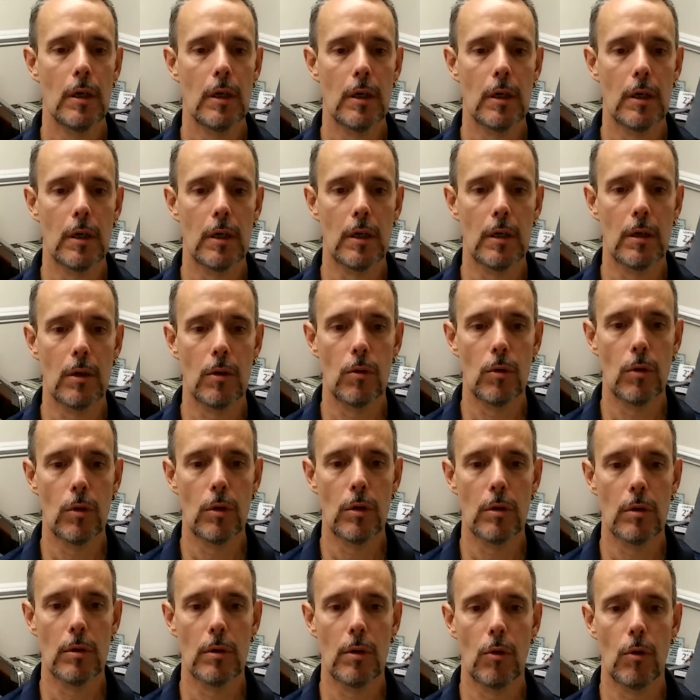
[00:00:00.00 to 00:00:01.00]

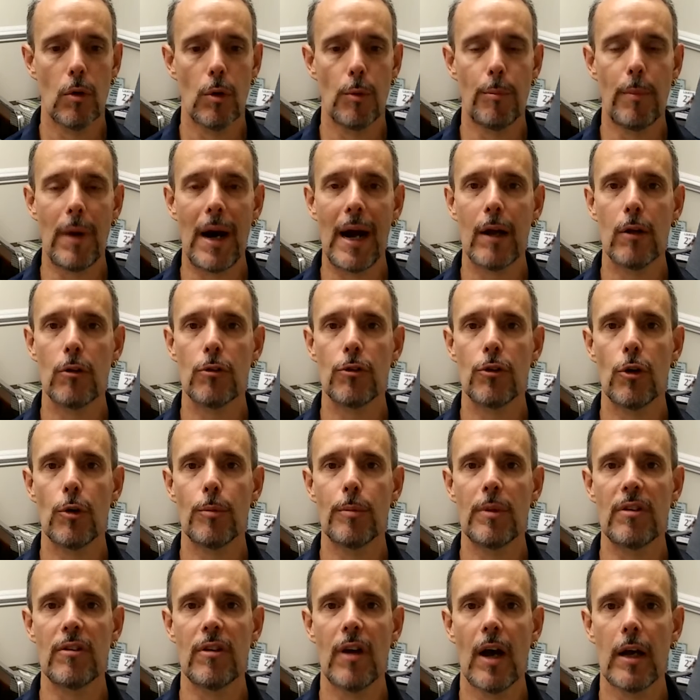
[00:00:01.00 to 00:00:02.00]
or mild
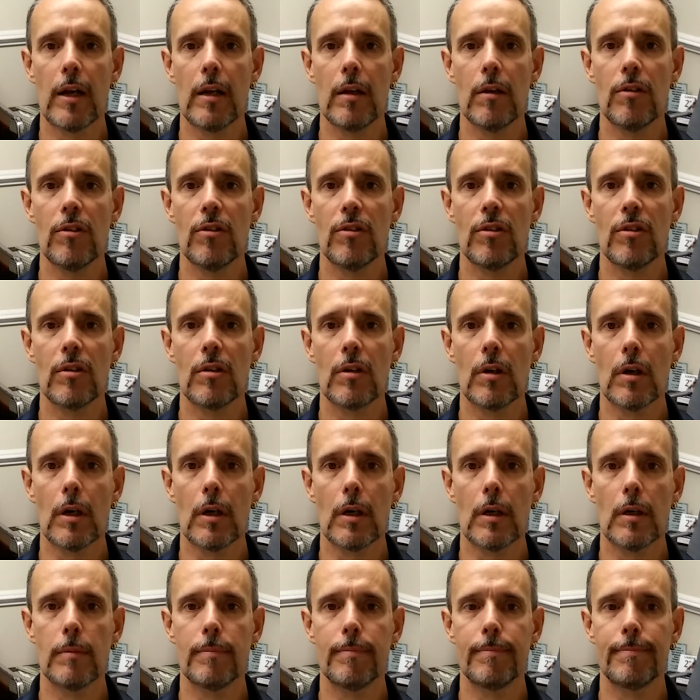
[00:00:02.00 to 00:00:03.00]

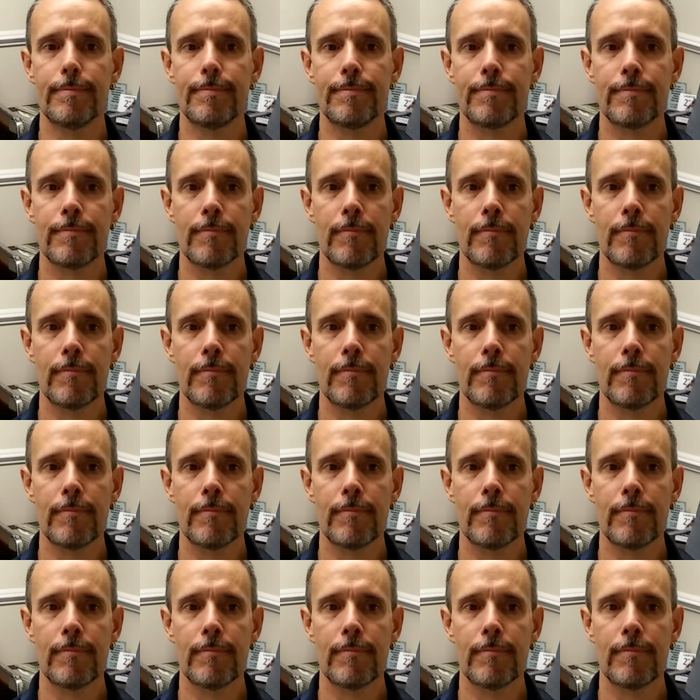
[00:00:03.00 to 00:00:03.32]
dermatitis,